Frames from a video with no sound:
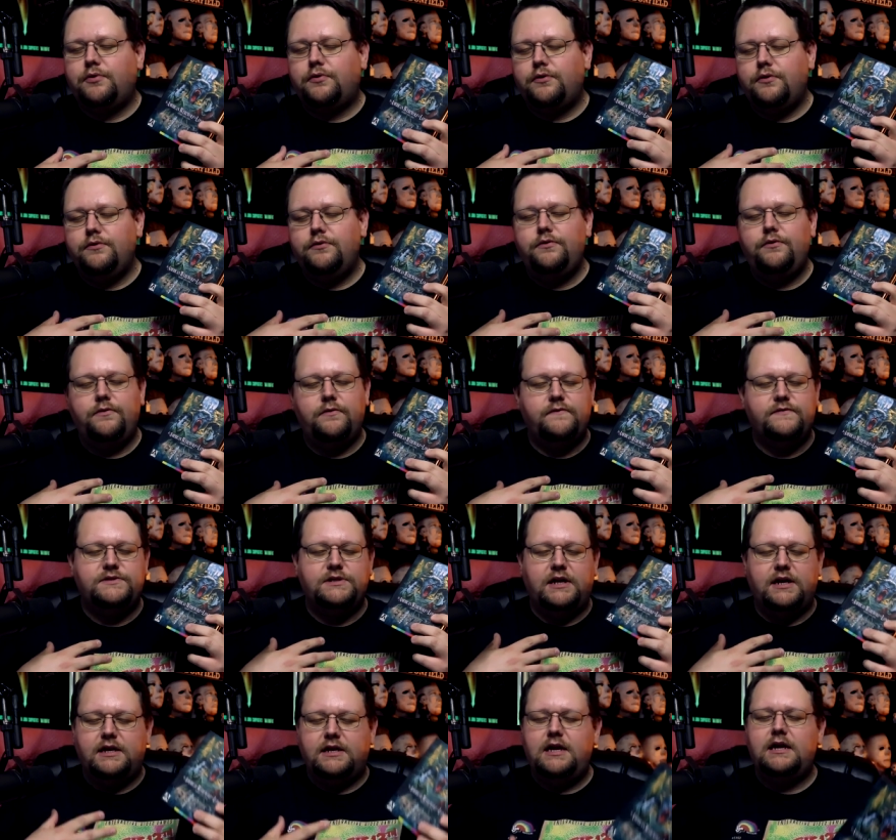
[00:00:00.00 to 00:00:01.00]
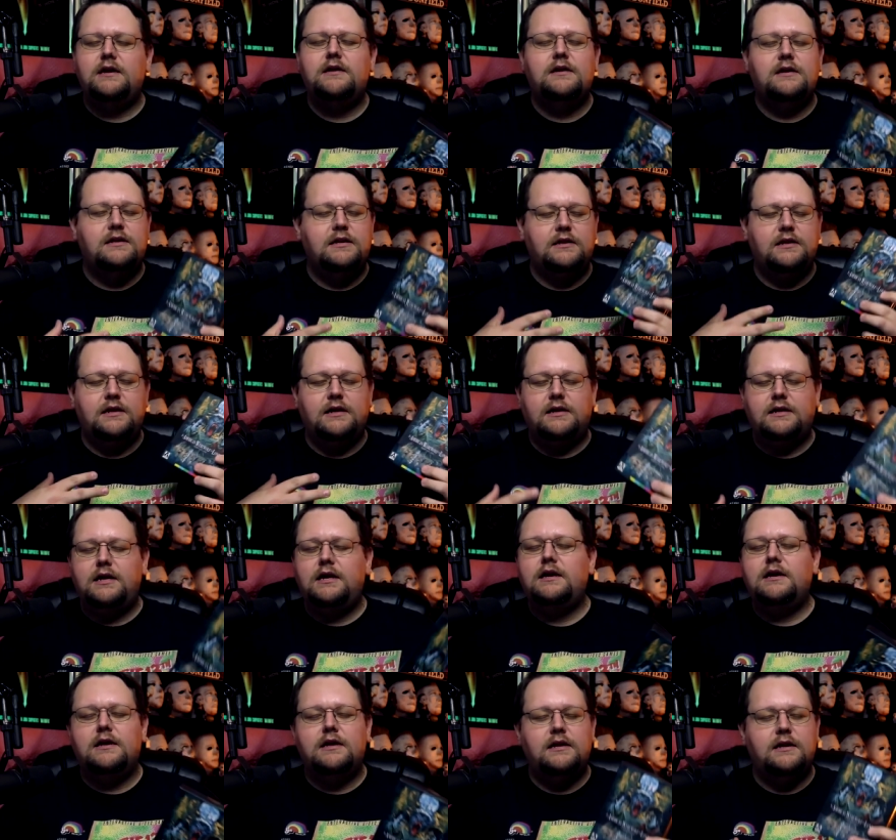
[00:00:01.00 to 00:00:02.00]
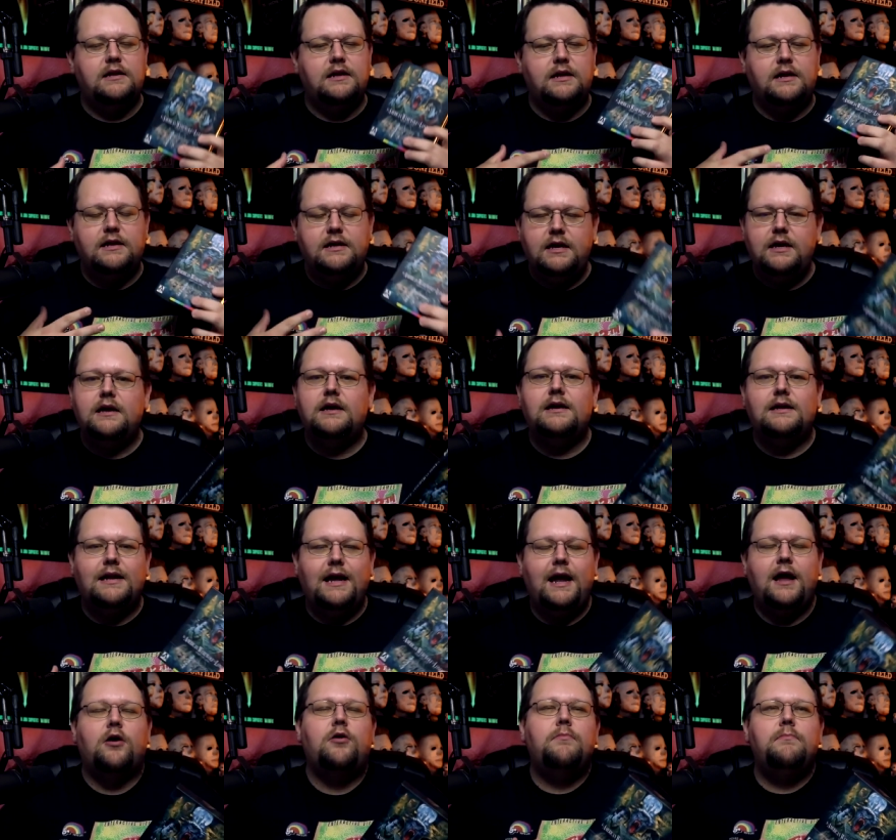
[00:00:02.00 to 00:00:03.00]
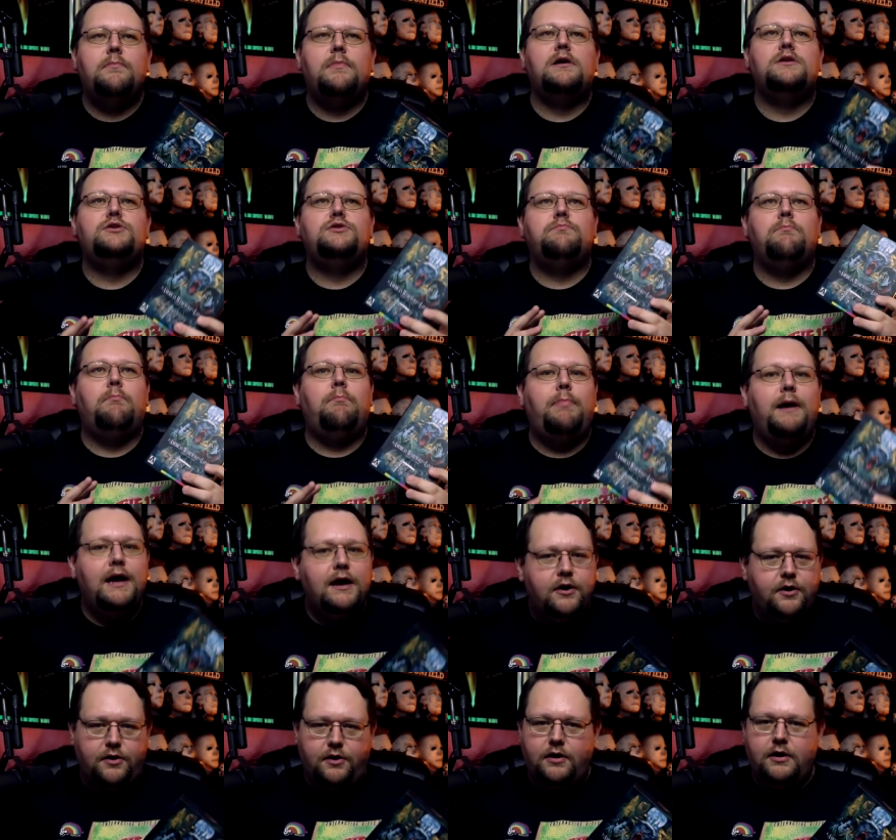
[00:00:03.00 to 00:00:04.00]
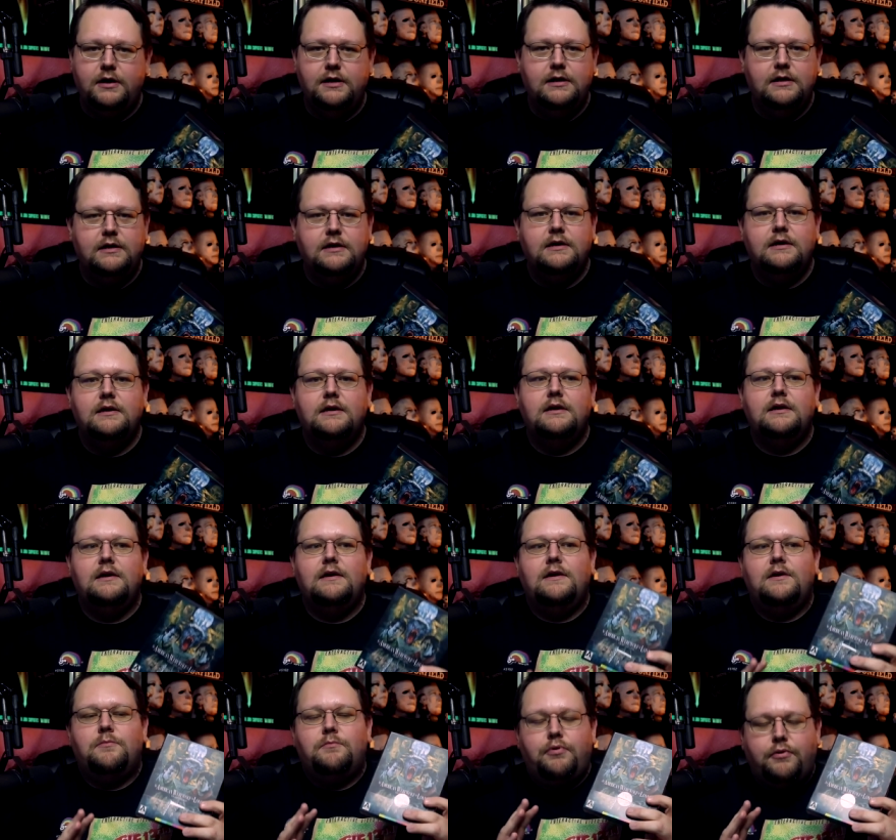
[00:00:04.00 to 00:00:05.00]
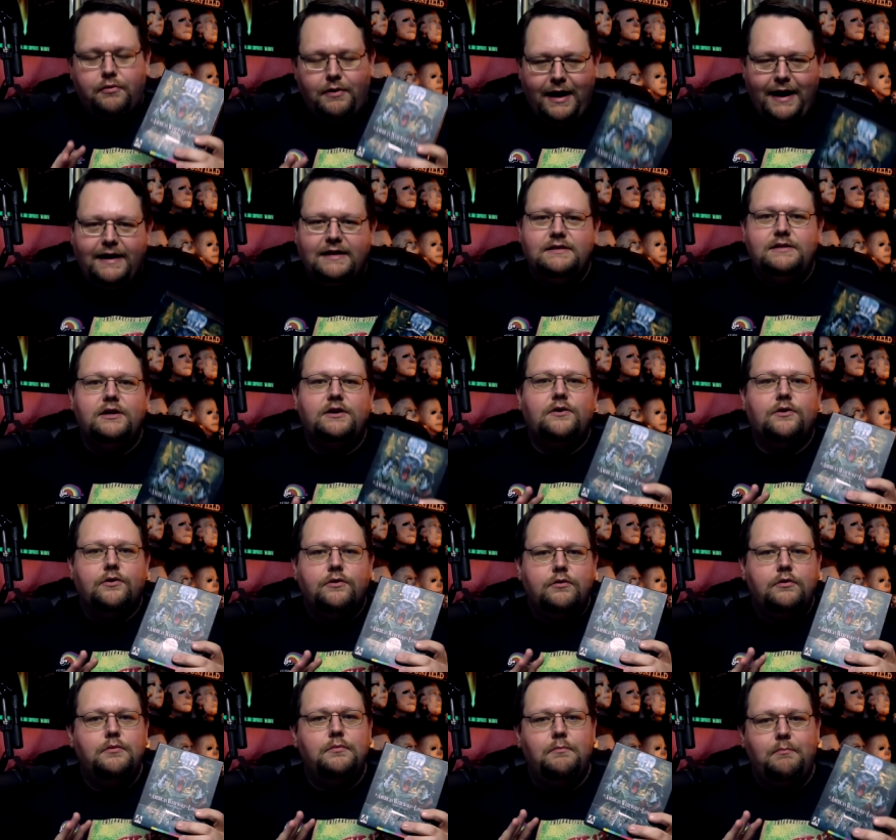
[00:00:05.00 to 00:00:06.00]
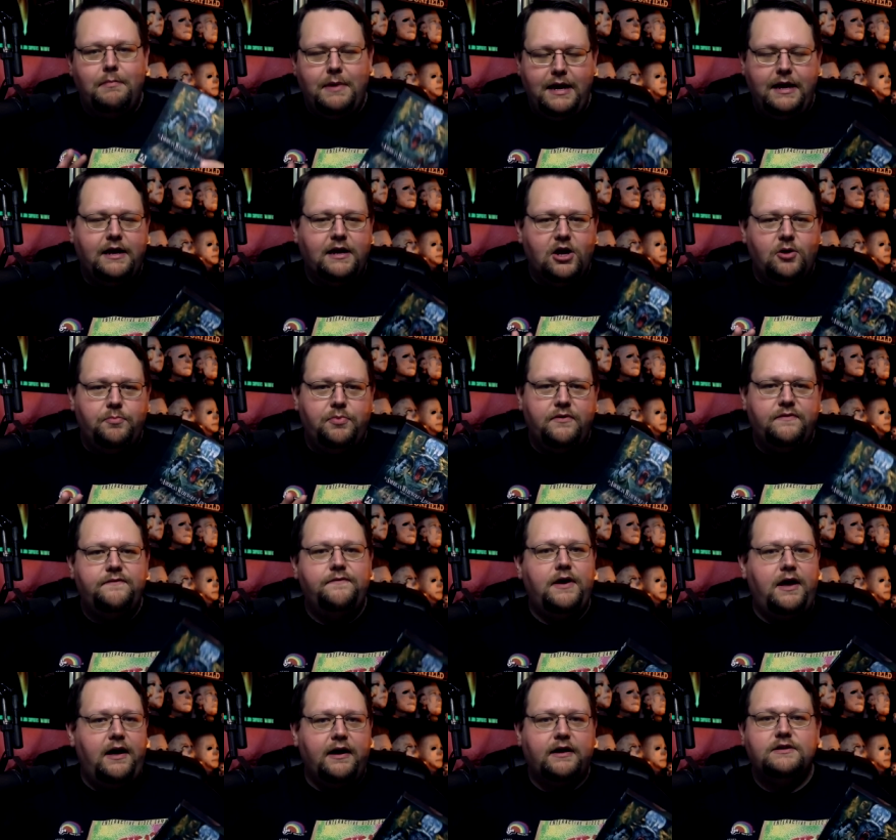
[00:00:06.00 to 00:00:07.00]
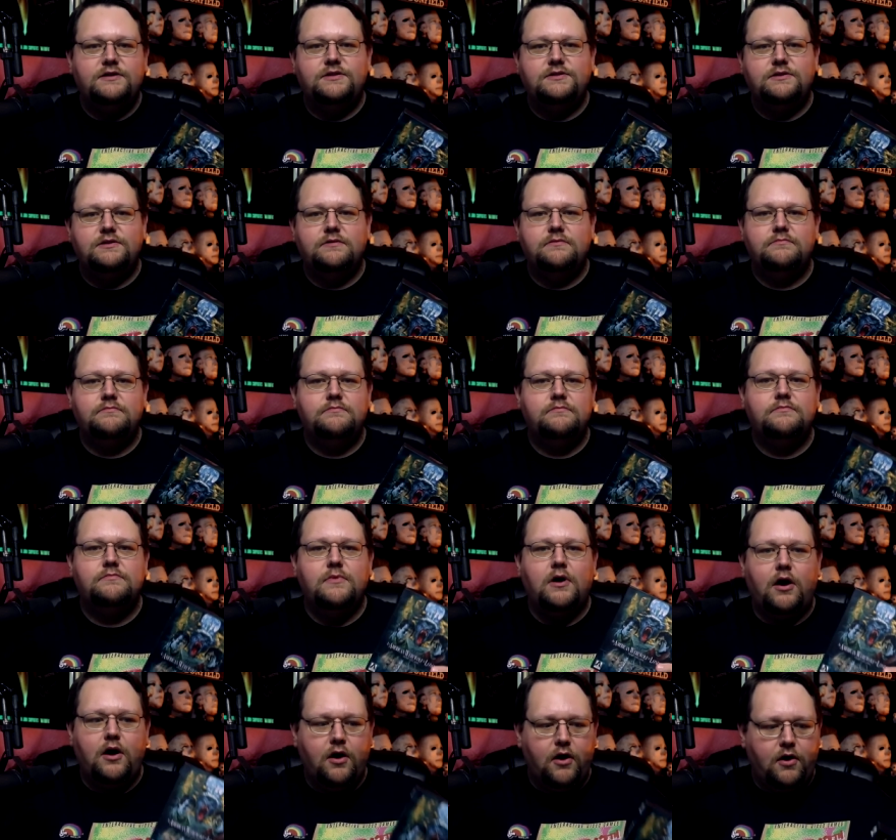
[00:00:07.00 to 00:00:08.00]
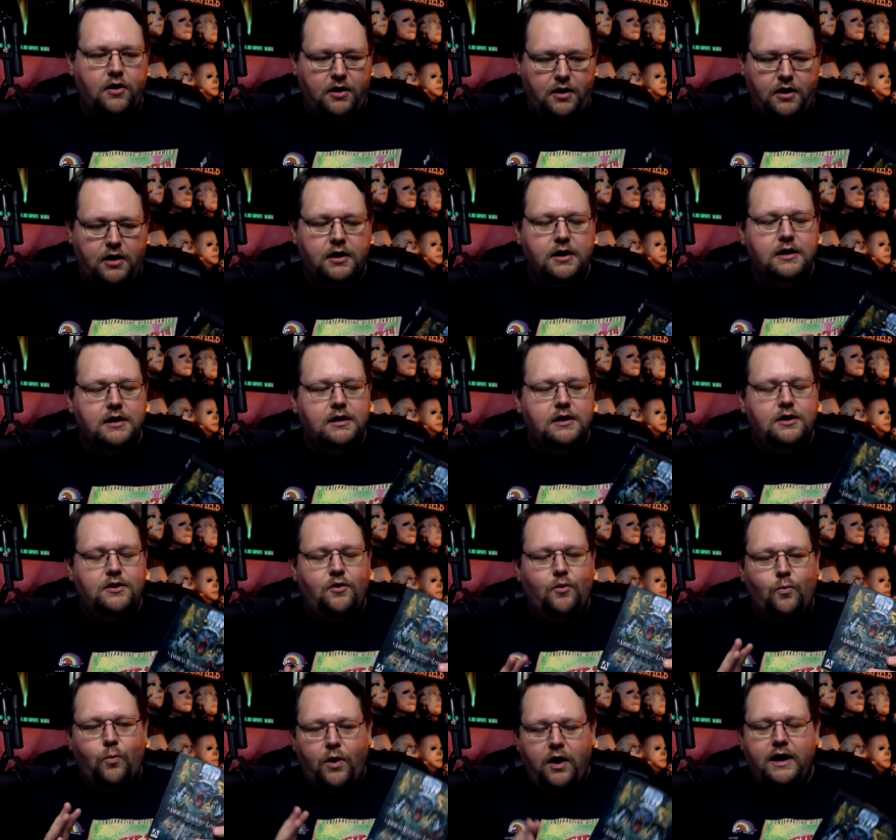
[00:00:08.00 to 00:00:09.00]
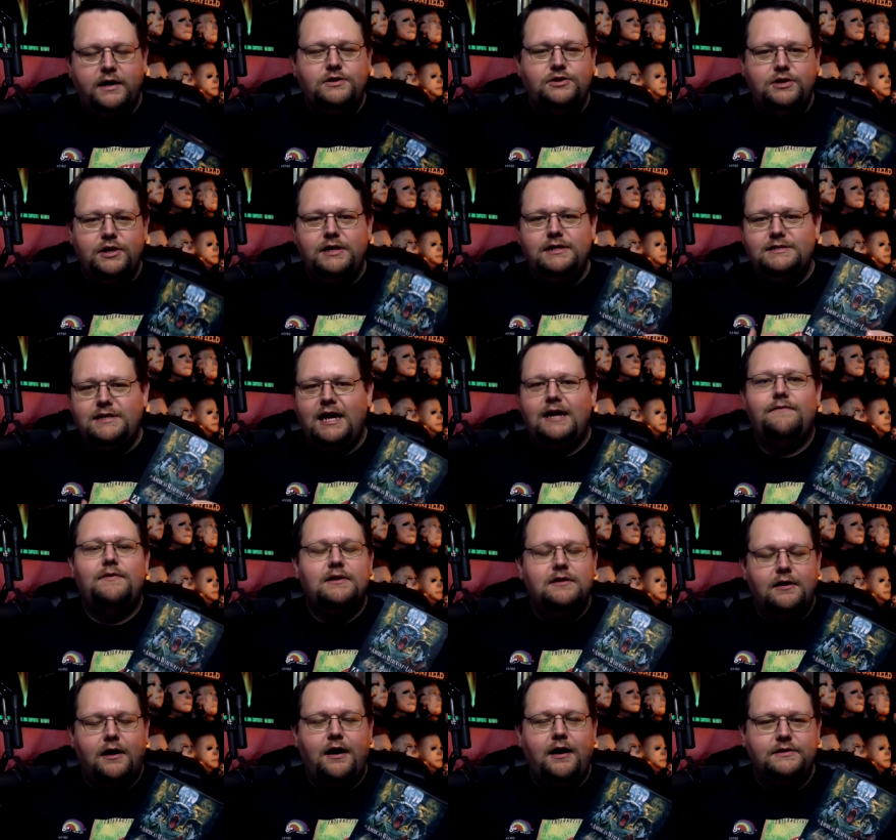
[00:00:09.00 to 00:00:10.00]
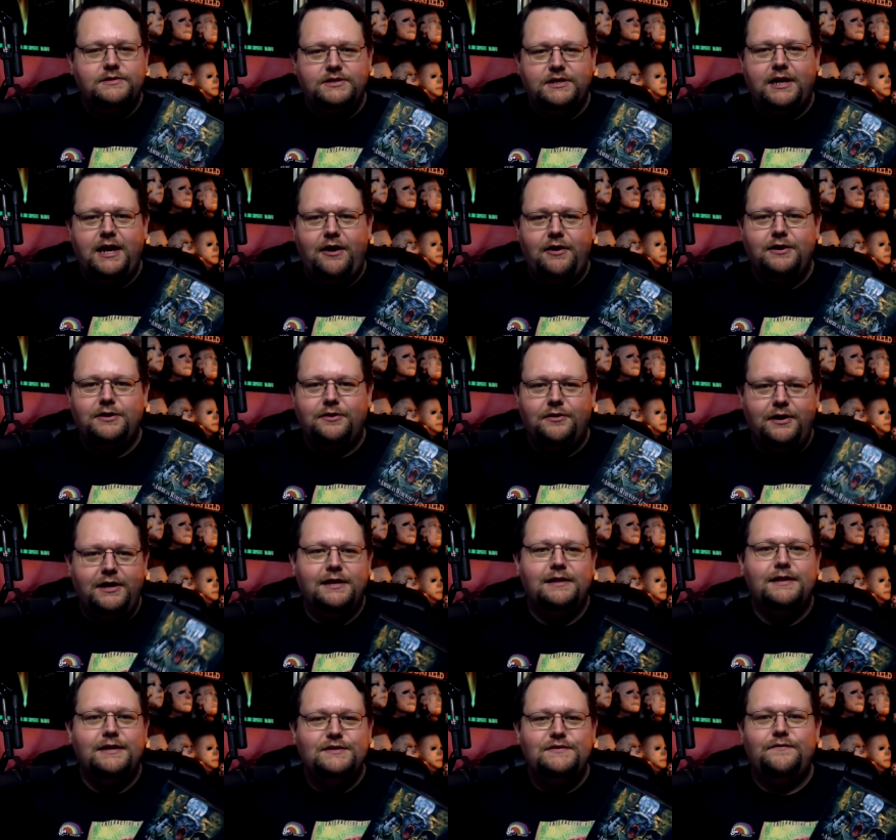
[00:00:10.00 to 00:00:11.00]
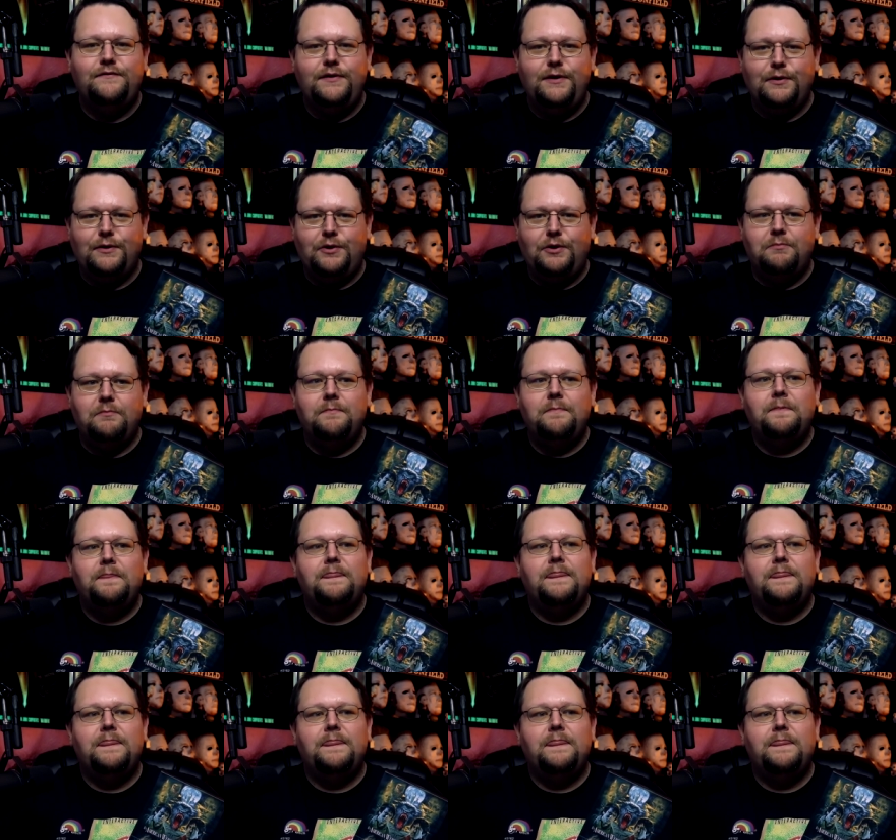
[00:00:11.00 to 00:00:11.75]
proves again and again and again how much better practical makeup effects are. Watching David Naughton's character in this film